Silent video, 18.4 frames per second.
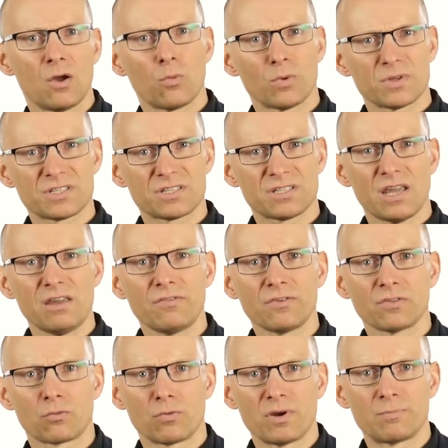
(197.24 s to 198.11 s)
When
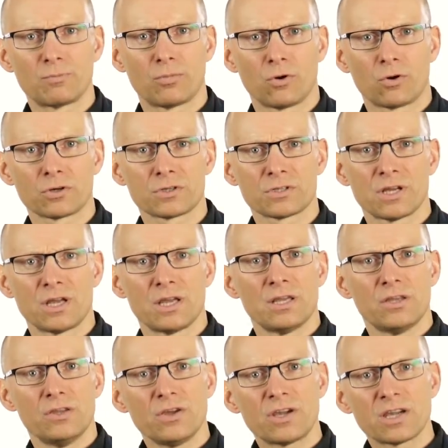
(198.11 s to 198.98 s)
saving the report,
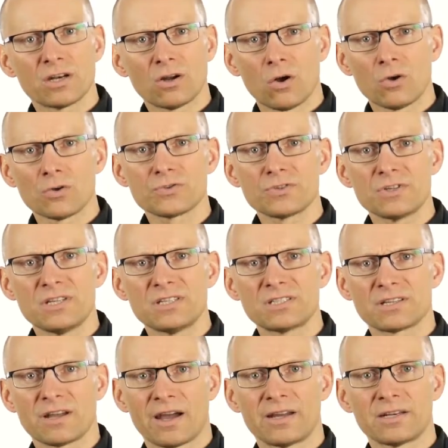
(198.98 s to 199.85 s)
you can also
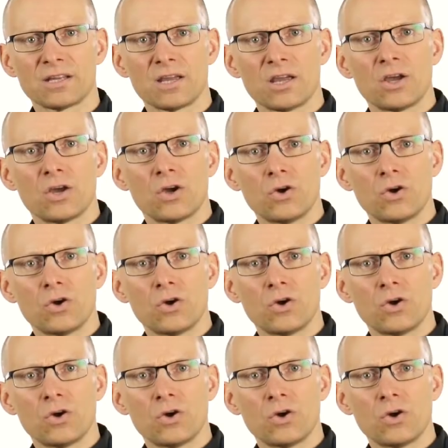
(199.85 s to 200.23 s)
decide